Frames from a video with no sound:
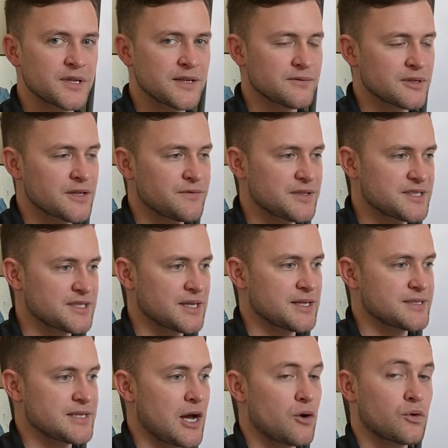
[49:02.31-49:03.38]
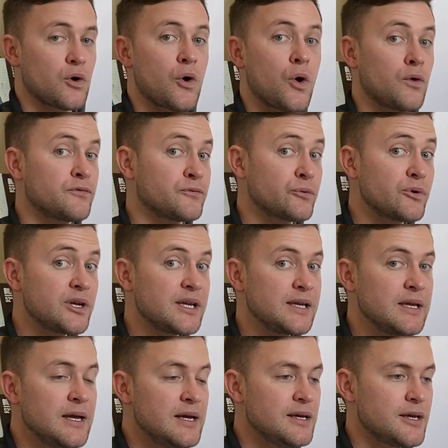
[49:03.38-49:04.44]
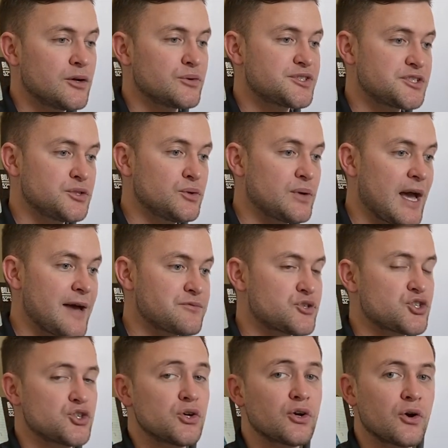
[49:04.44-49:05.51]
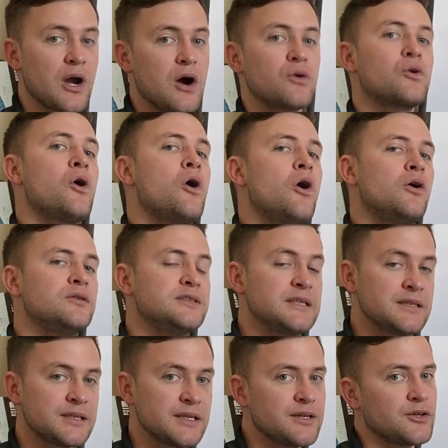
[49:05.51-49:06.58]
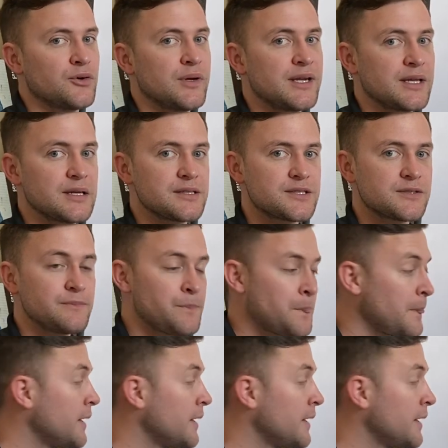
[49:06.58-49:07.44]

Even if it says alcohol-free, it'll still have sugar alcohol in the ingredients.